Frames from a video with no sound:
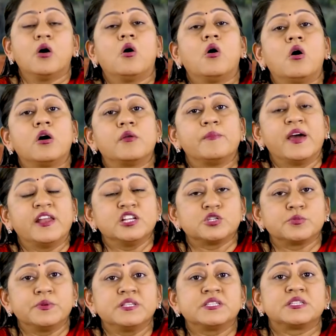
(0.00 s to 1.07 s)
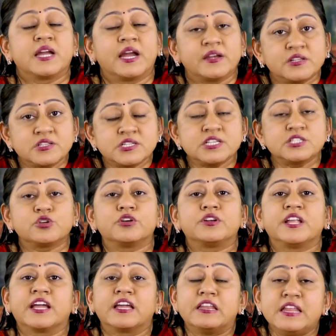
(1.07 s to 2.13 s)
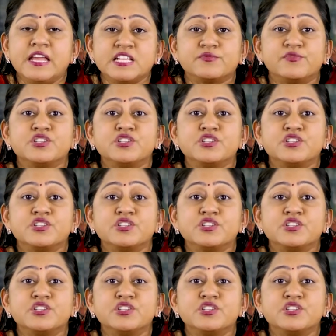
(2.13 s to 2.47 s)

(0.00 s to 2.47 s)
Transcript: or management strategies or techniques